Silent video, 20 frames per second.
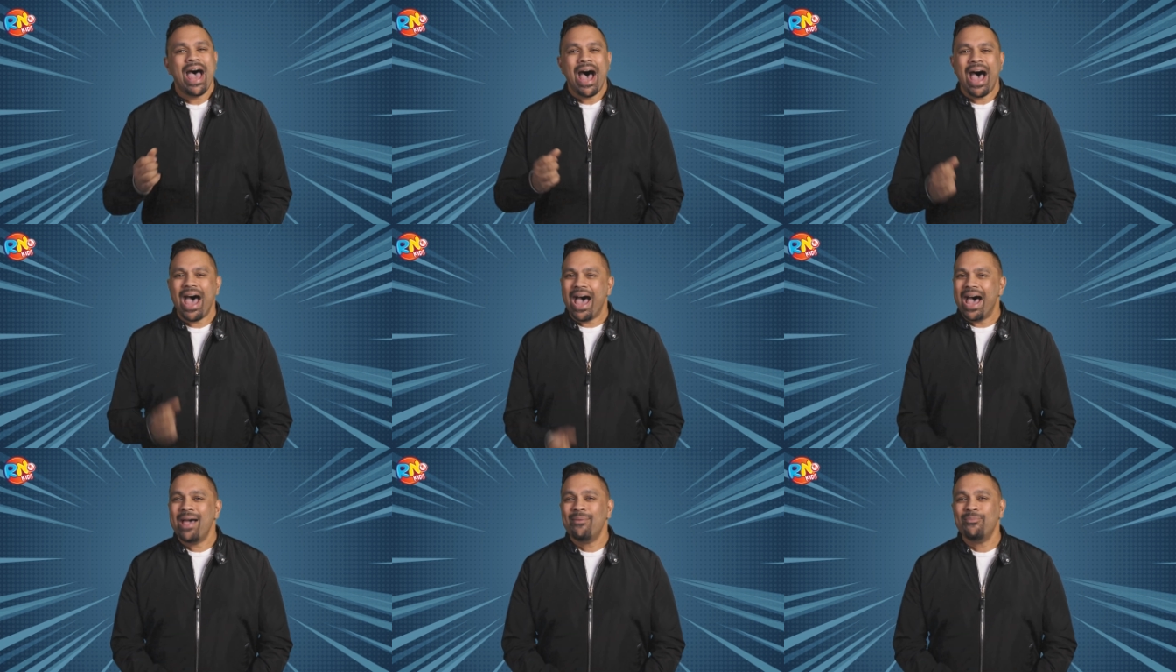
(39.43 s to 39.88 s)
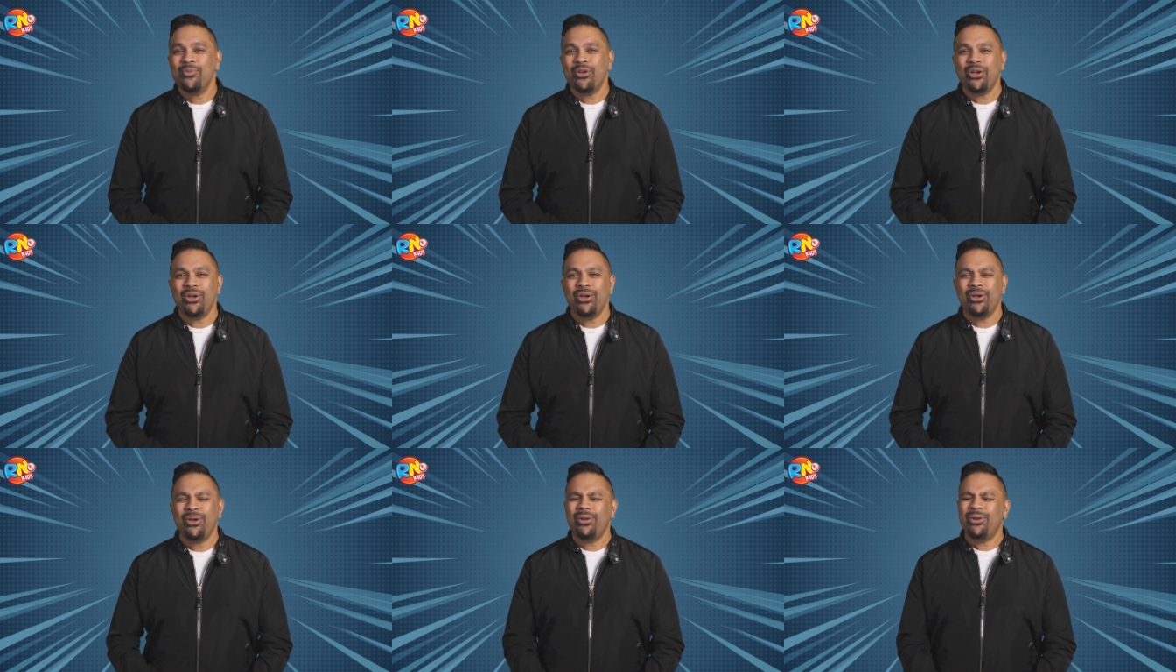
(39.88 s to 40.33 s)
I'm
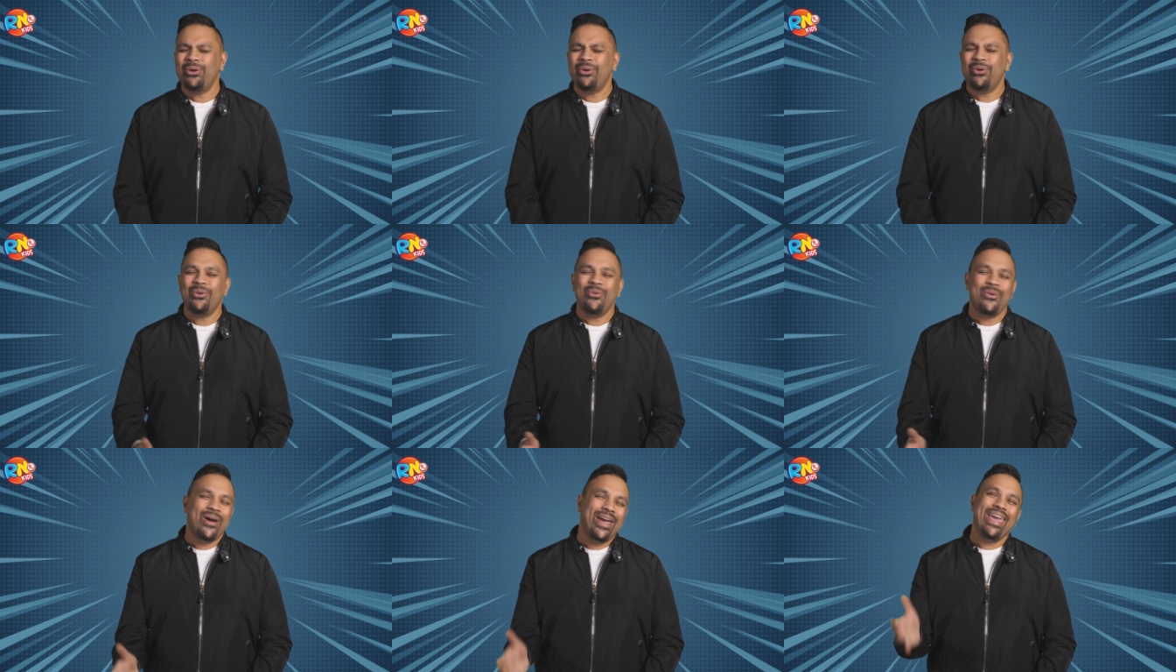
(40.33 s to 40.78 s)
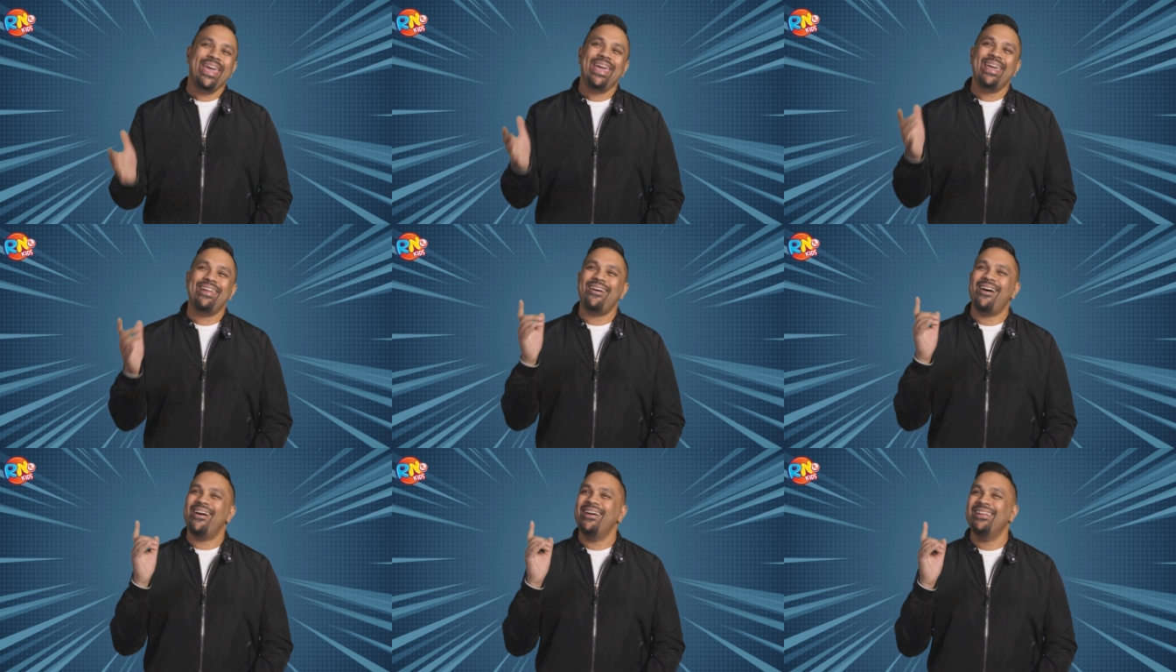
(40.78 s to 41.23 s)
gonna
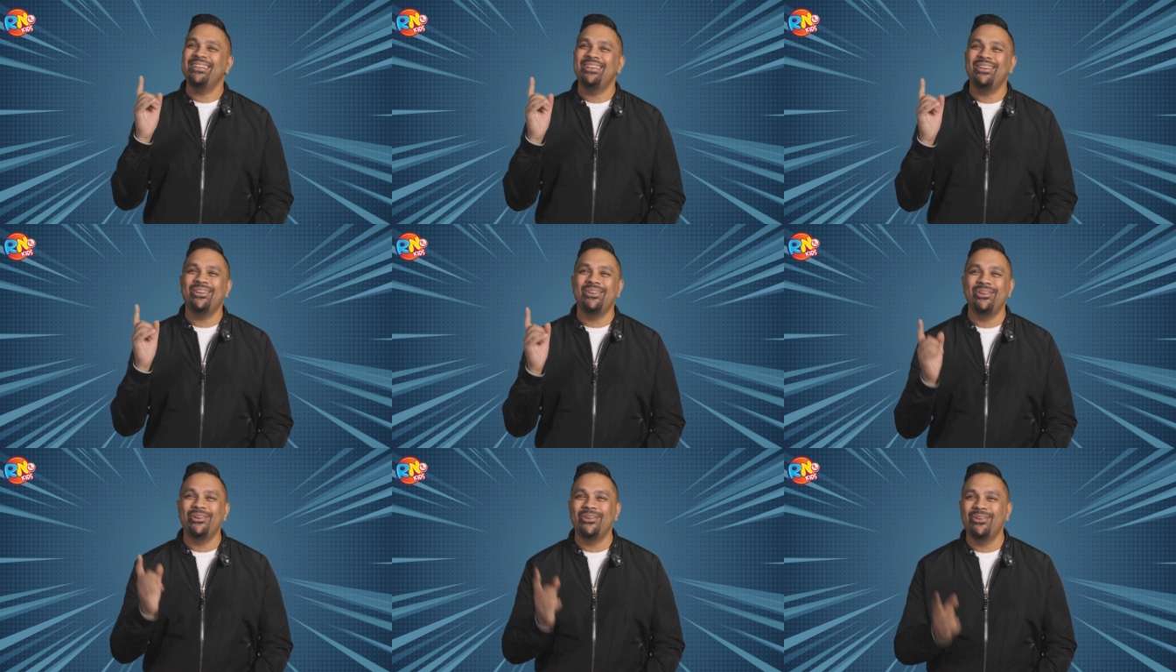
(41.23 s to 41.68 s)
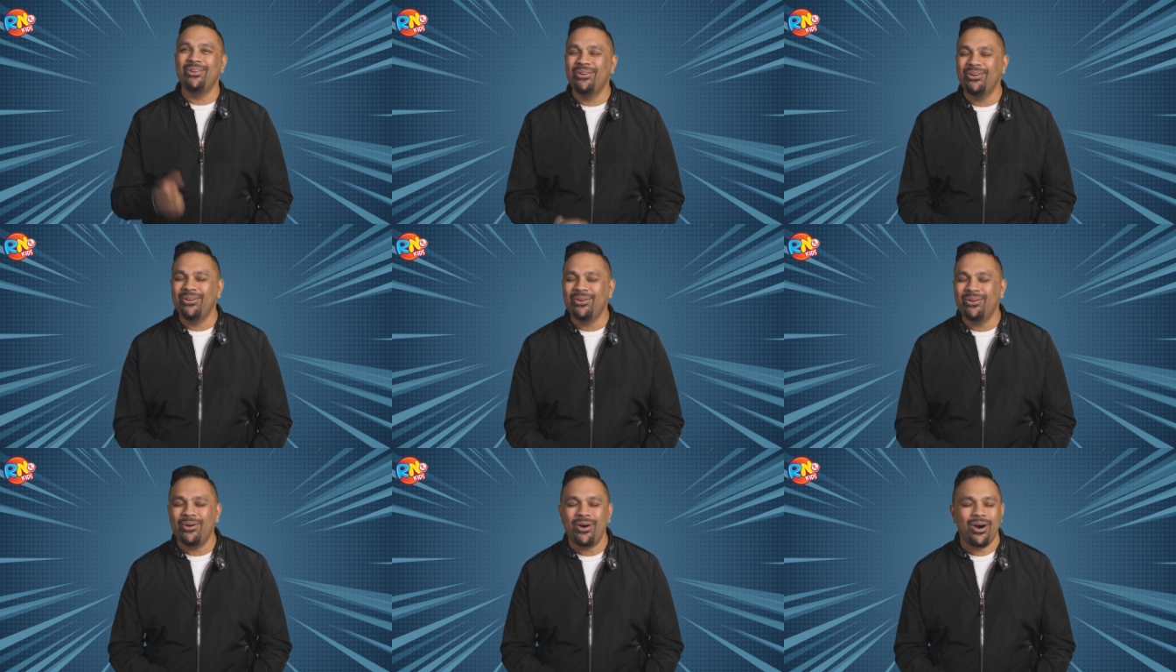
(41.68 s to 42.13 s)
wait on you.